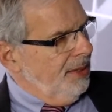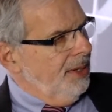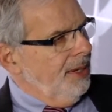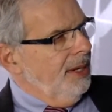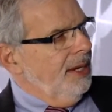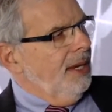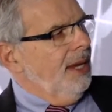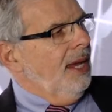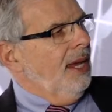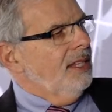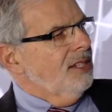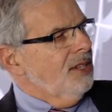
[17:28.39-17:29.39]
Very good.
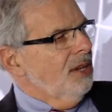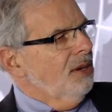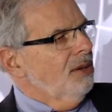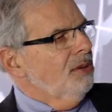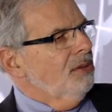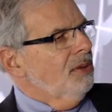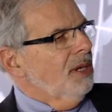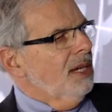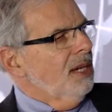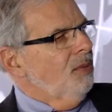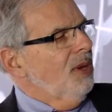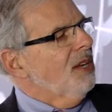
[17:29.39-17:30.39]
And so
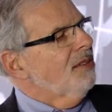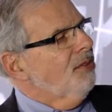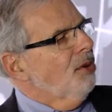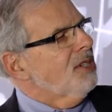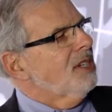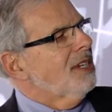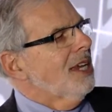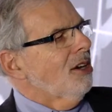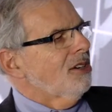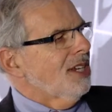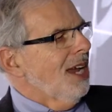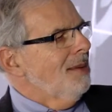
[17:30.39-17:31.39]
we can afford to
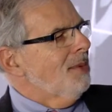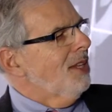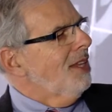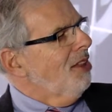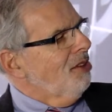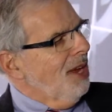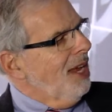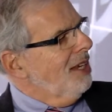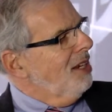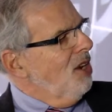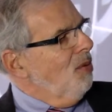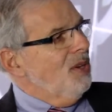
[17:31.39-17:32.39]
take our time, but on the other hand,